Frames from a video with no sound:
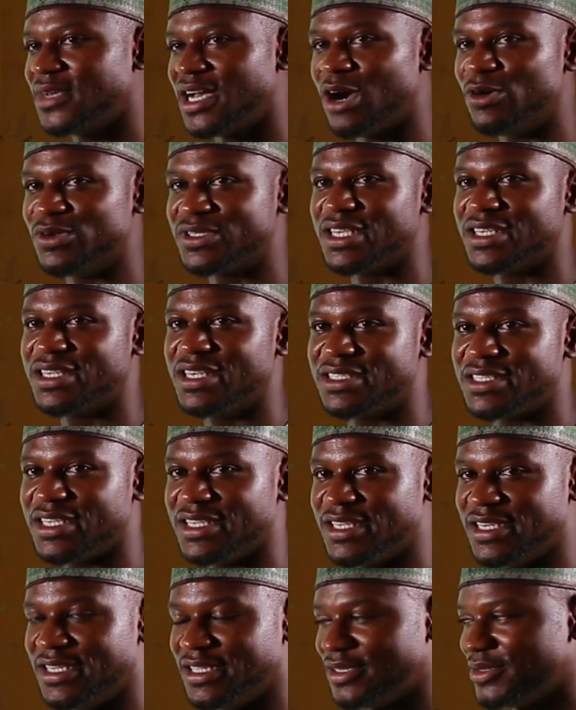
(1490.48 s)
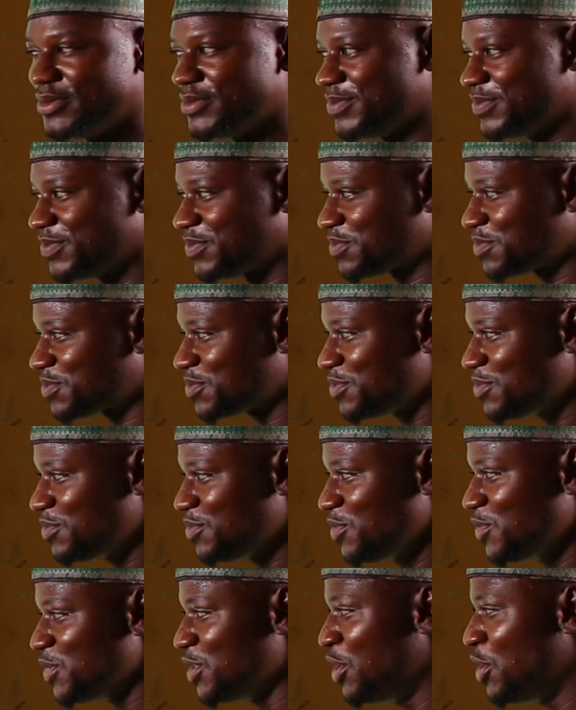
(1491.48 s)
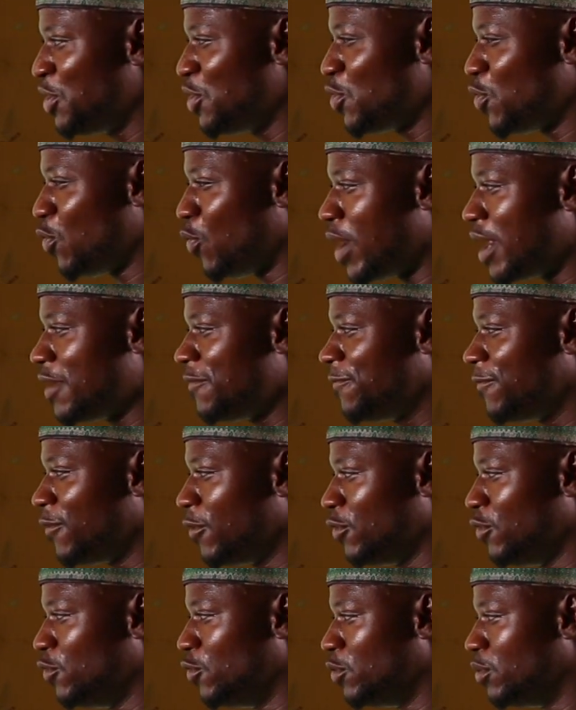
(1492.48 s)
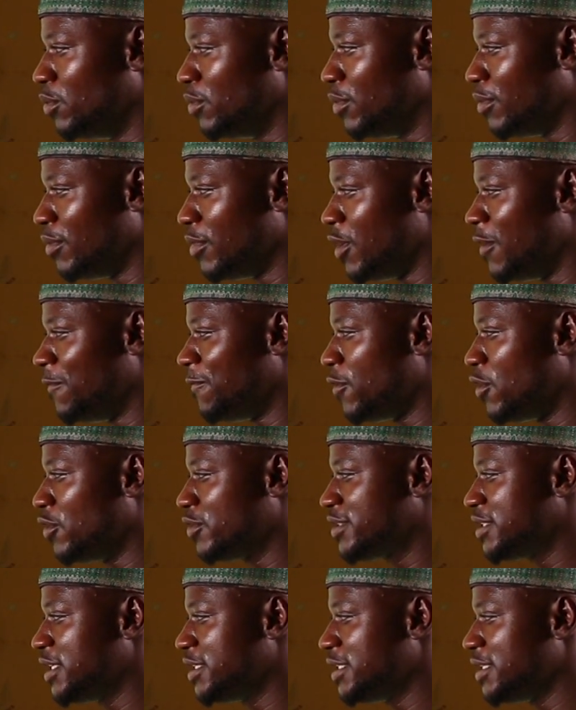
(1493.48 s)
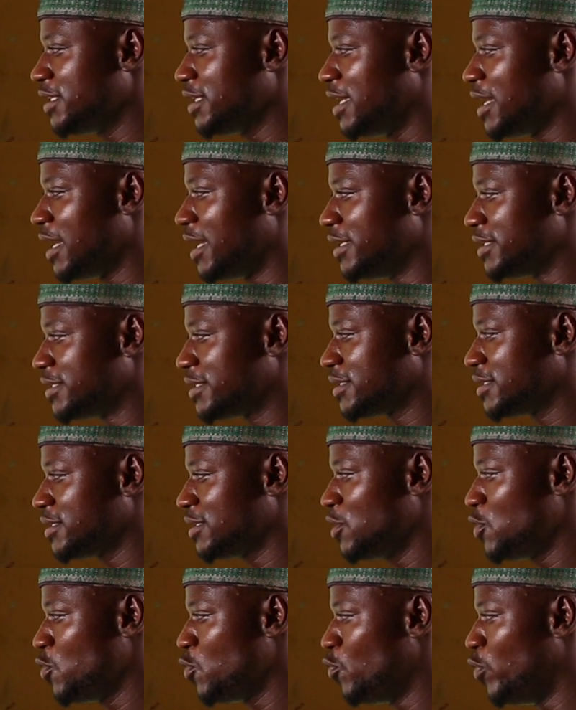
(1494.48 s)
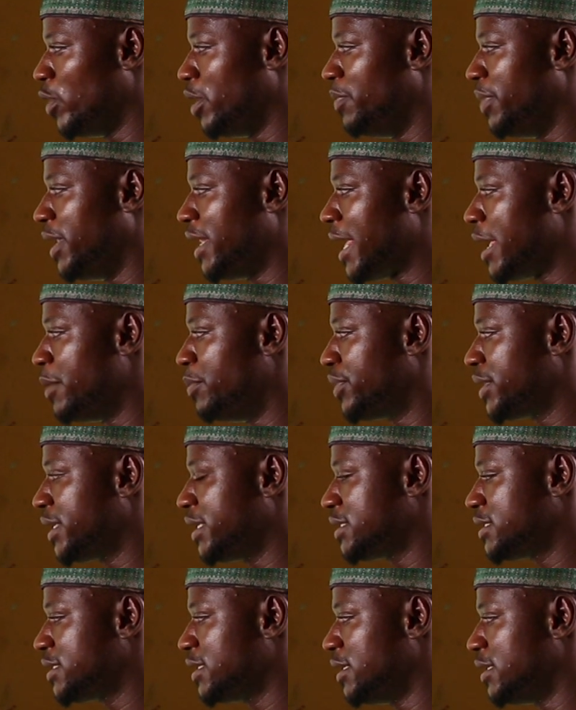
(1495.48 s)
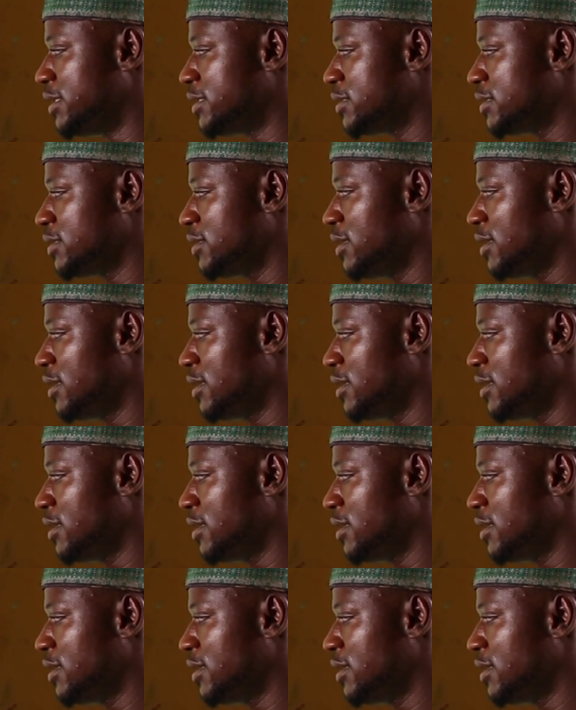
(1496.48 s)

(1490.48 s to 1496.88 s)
I will take it again. What volume of oxygen gas will be liberated